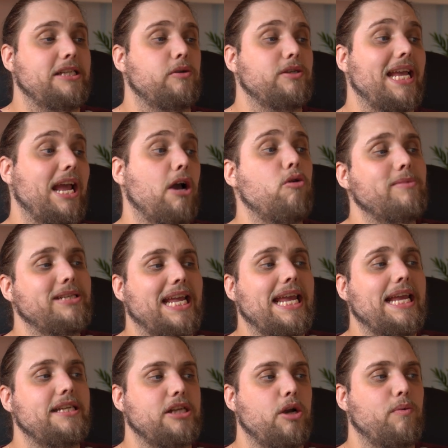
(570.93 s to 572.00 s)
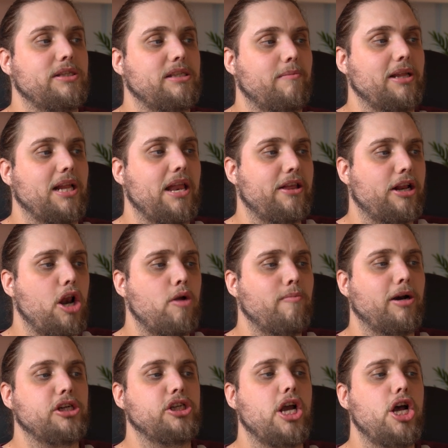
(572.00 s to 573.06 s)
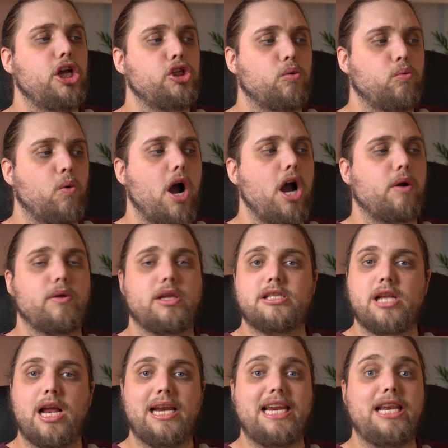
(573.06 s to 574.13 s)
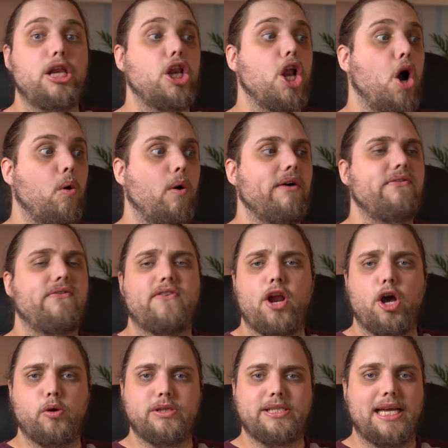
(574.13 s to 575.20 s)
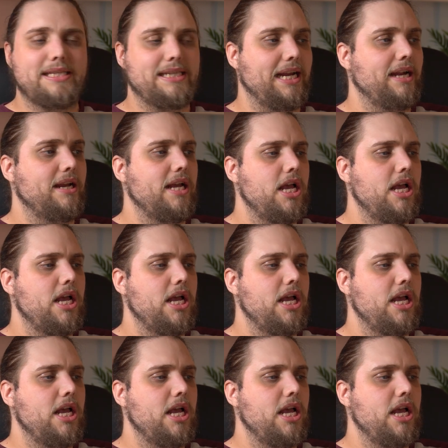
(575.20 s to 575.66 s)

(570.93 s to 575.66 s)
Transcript: So it's almost easier with something like the clone brush to work with a slightly lower flow setting.